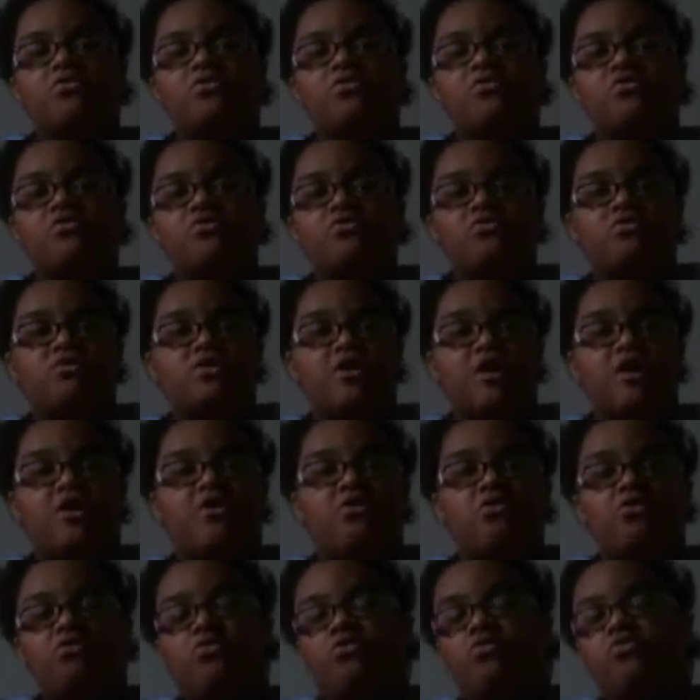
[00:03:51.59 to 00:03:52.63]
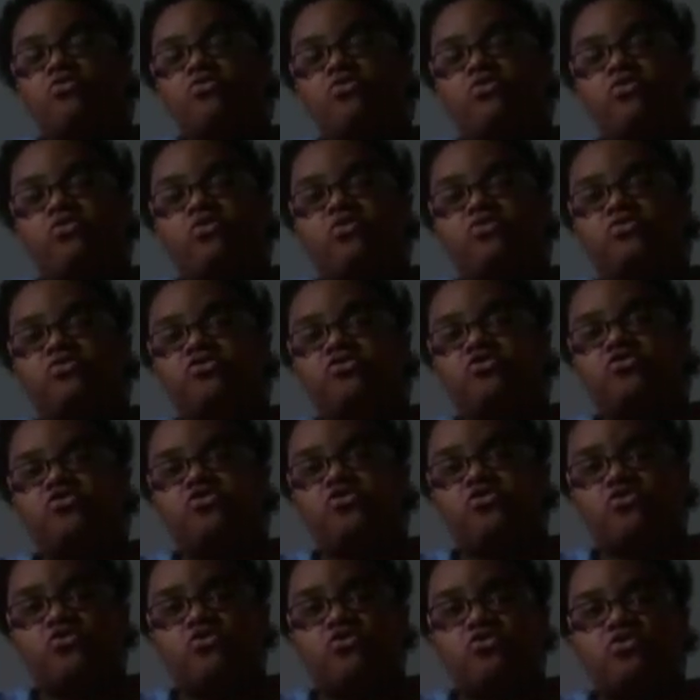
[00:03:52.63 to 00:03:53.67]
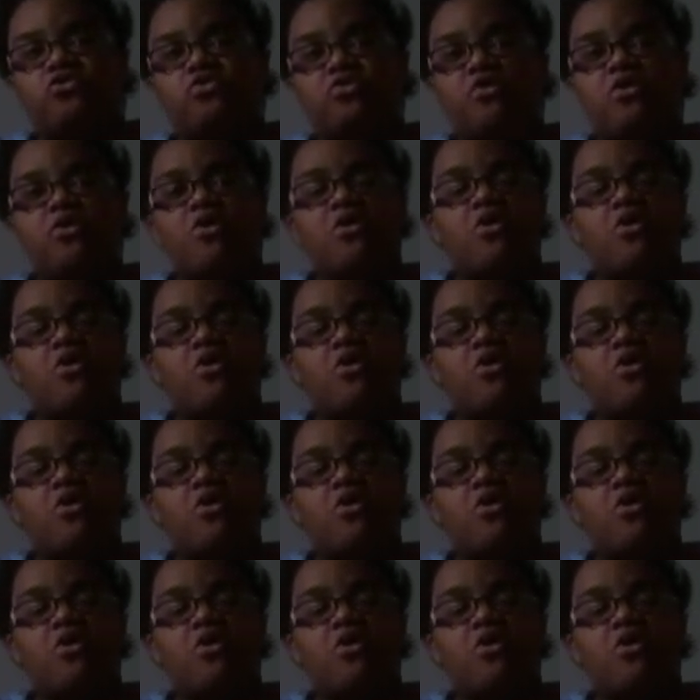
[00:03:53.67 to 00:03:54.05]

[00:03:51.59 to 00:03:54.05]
to say on your shirt.